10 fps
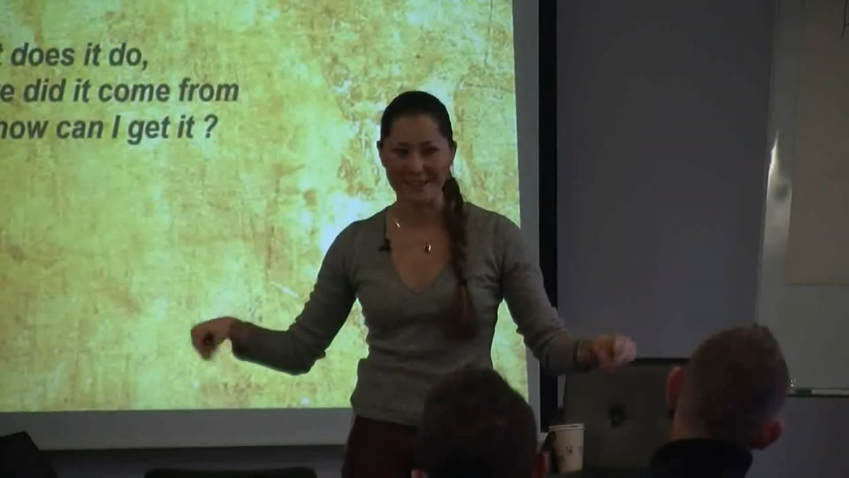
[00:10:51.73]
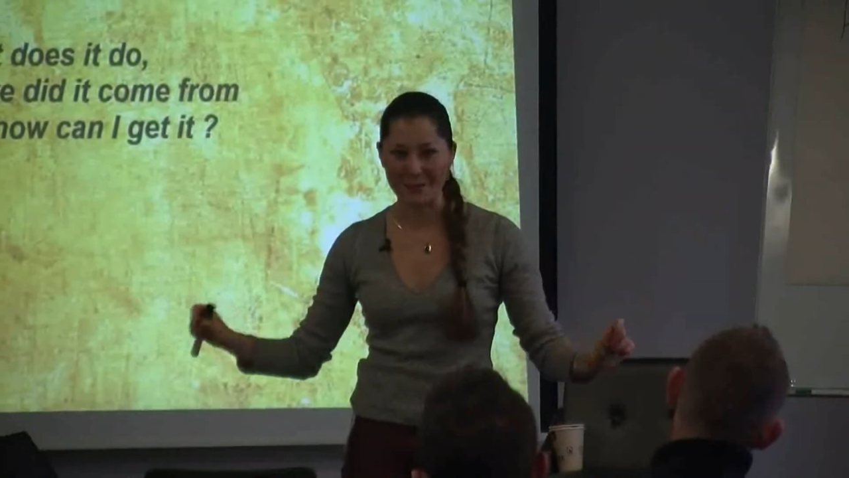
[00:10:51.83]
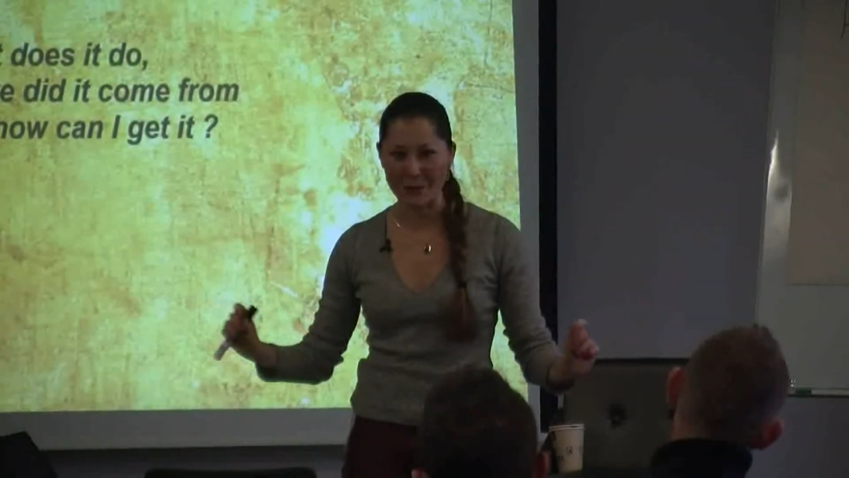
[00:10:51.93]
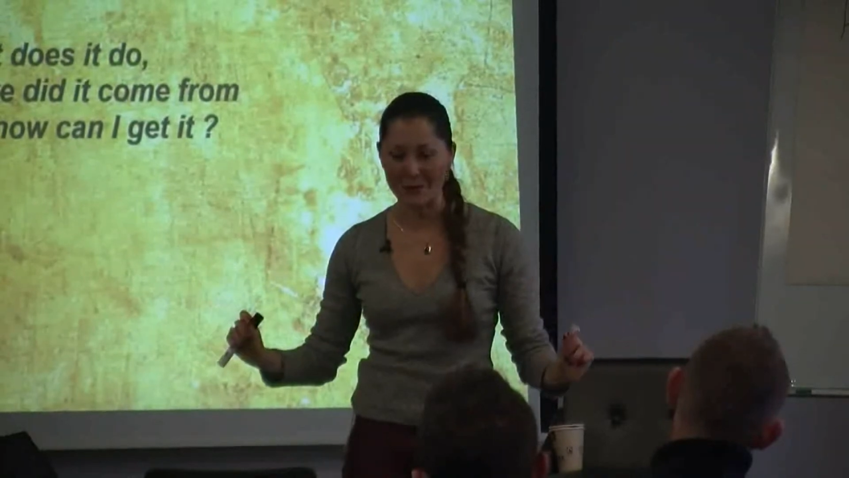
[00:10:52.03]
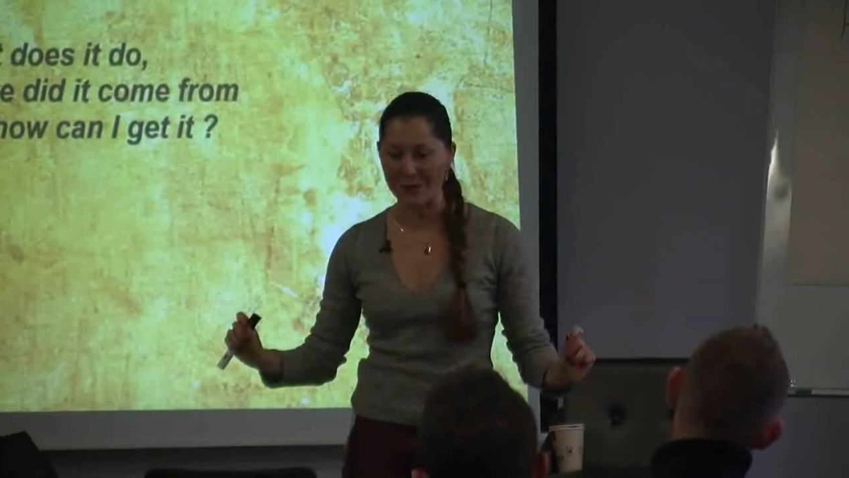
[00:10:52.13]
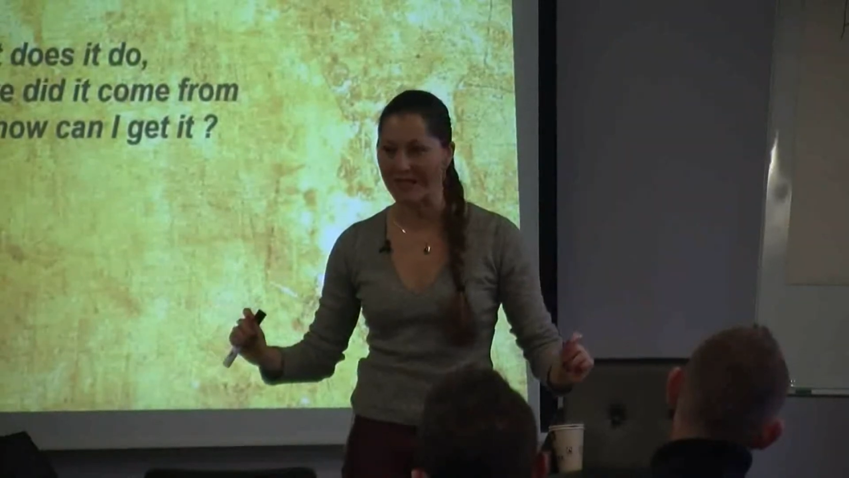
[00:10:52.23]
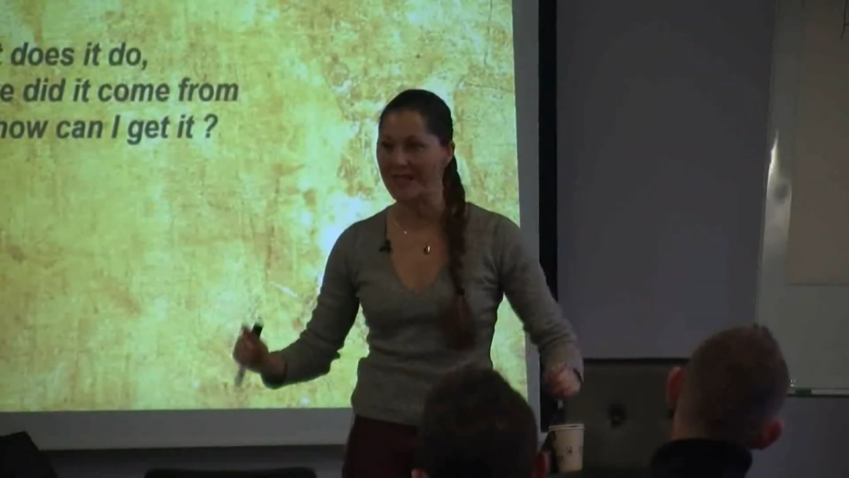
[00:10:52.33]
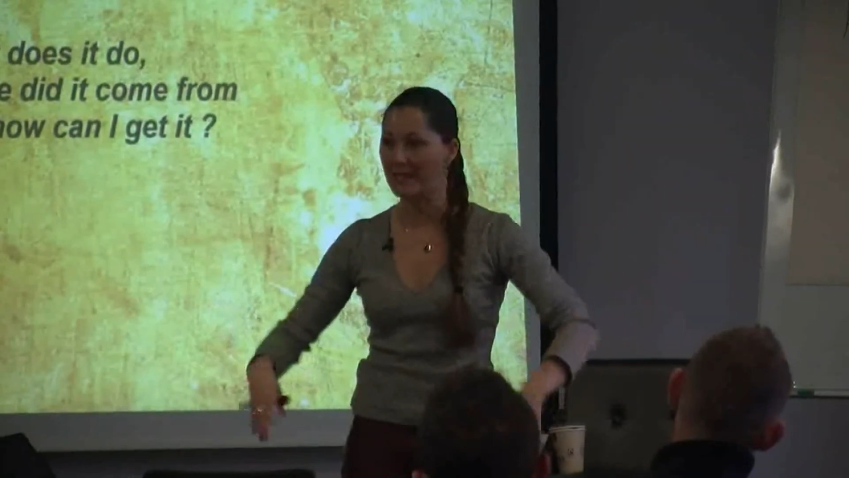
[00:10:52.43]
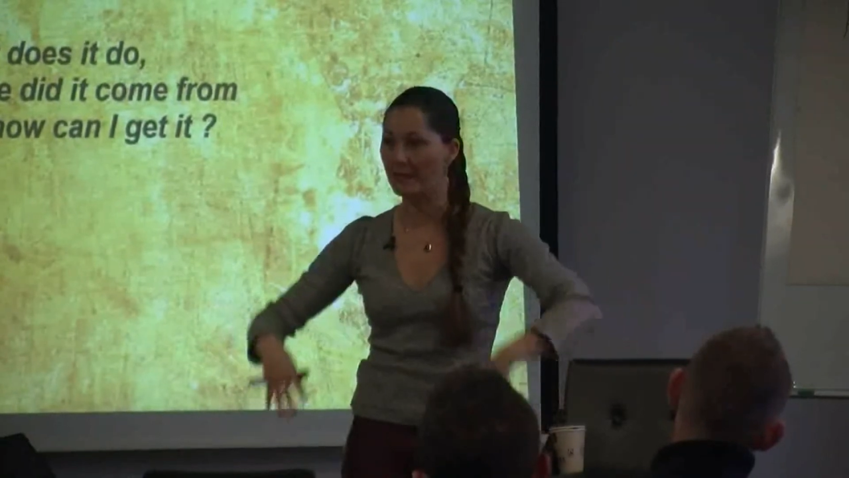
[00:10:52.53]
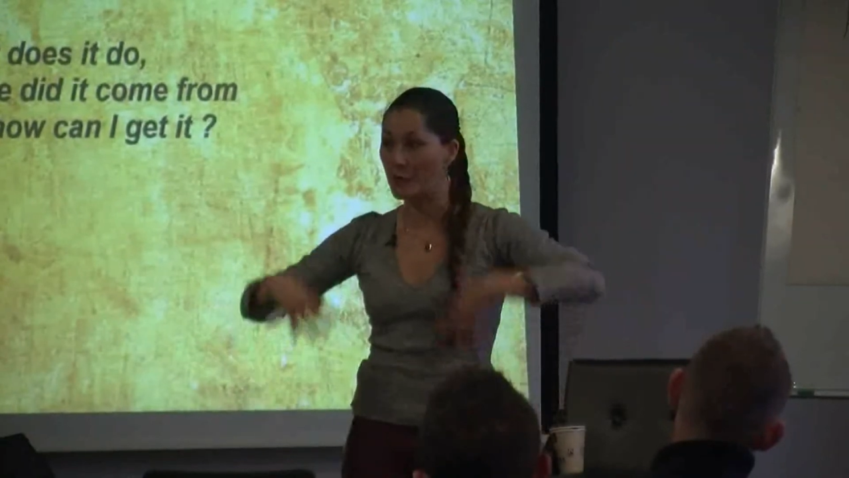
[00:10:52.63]
interpret
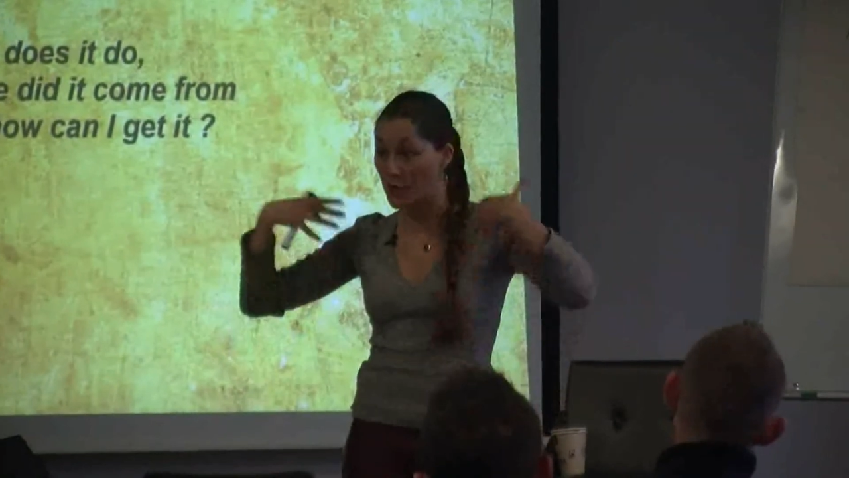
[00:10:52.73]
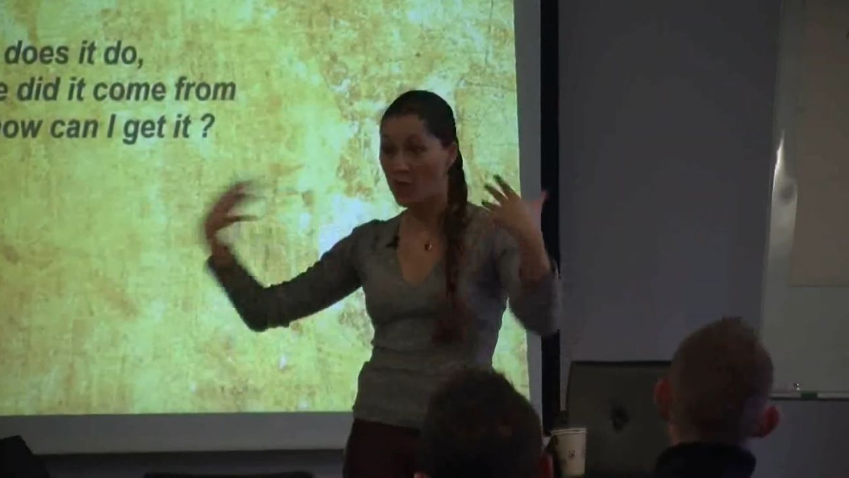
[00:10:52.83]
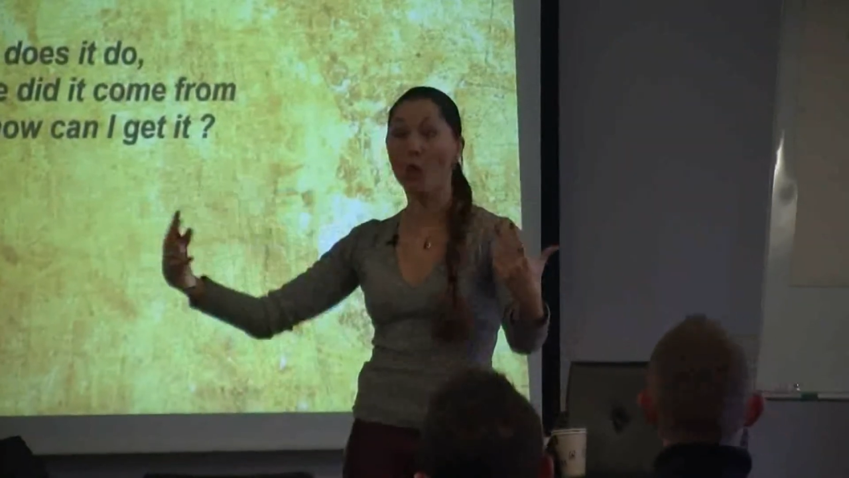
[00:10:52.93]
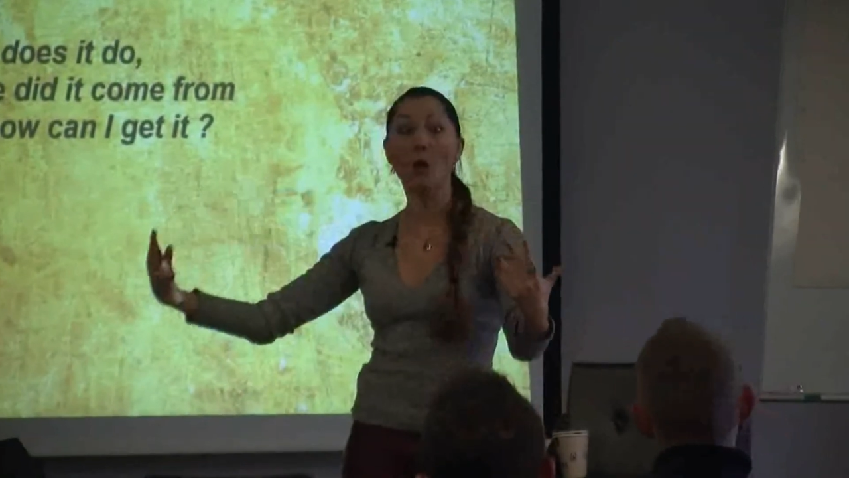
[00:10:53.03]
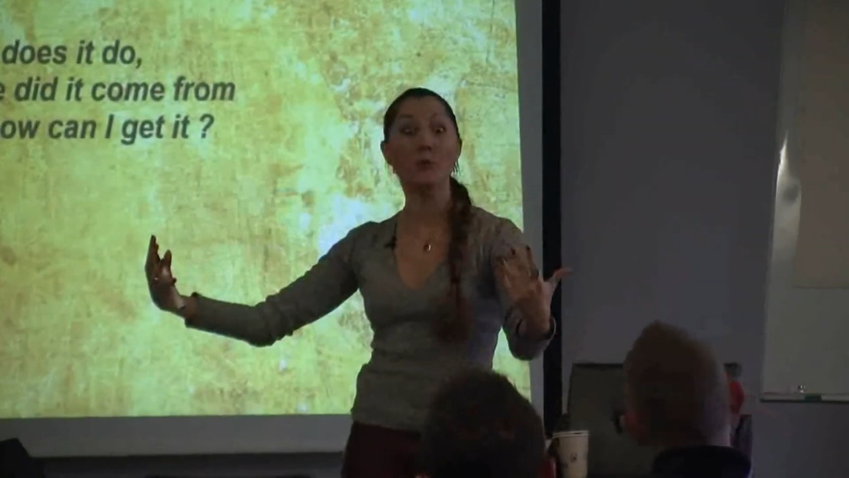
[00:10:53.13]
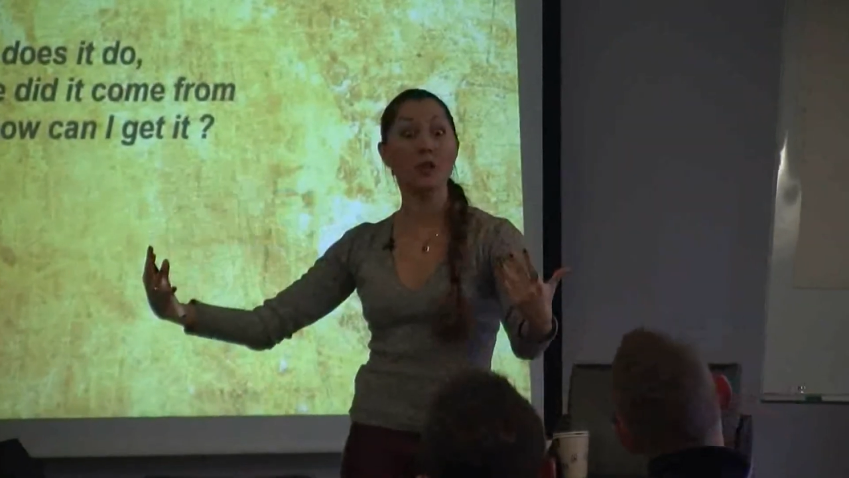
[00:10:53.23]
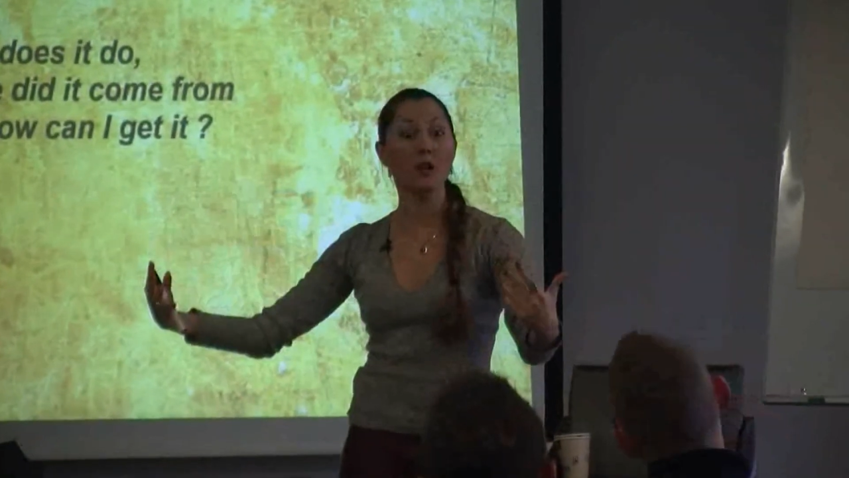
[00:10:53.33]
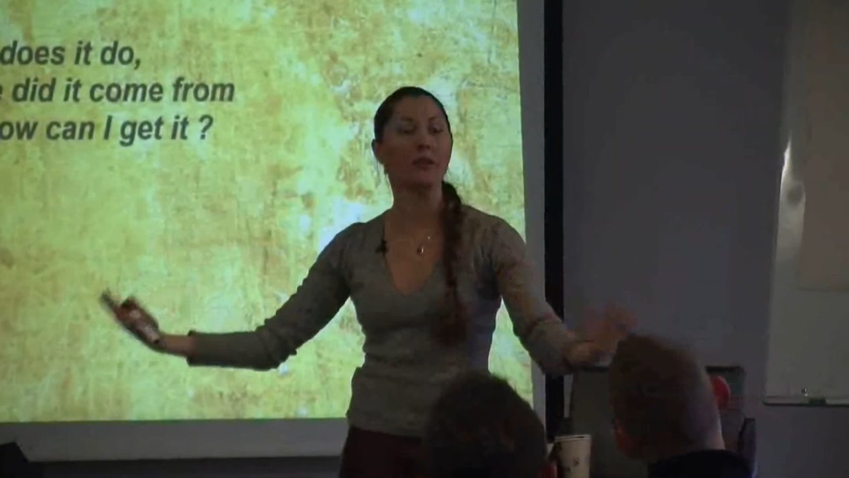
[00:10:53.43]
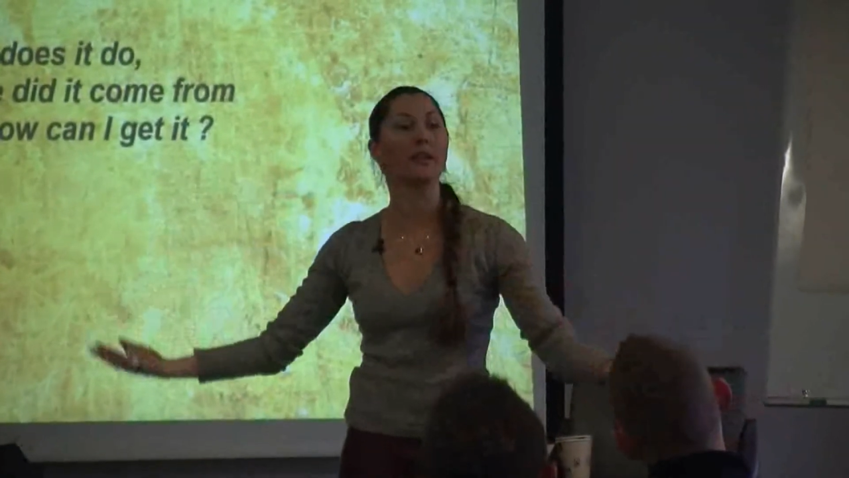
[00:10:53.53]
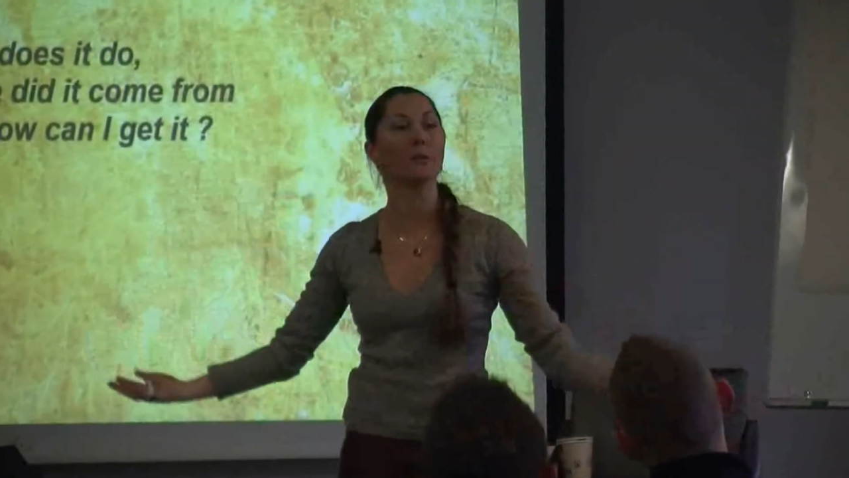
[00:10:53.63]
instead of just
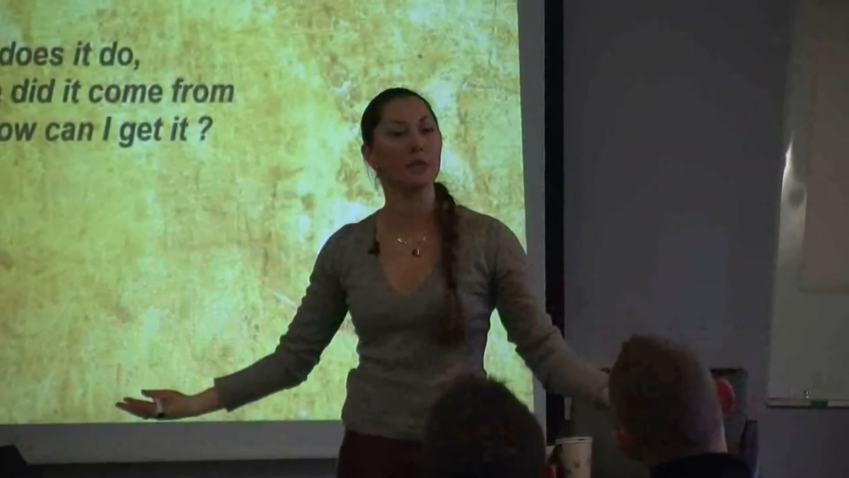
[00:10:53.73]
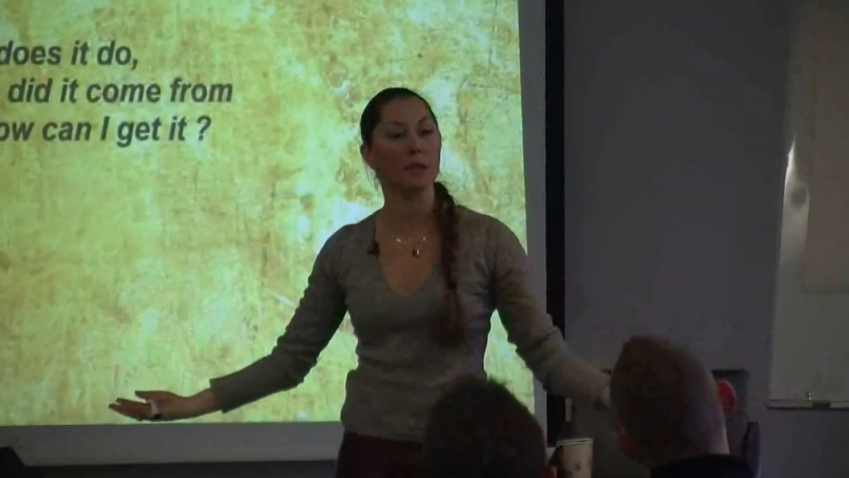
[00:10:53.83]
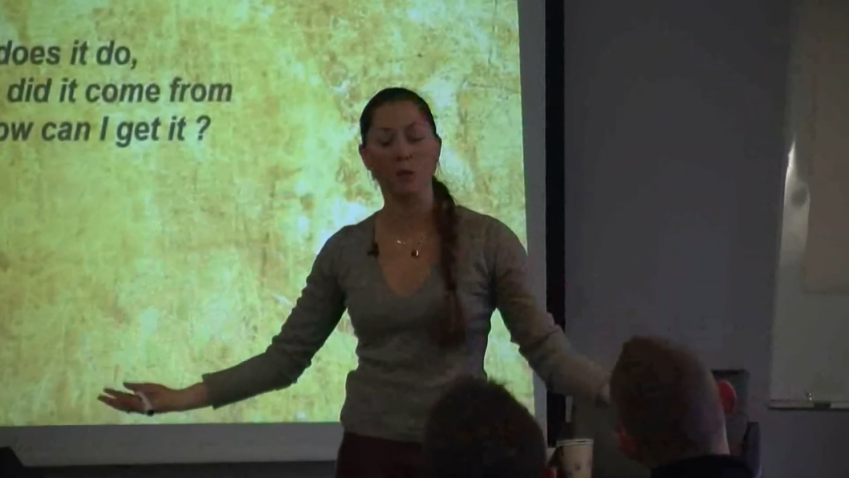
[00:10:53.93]
observing and being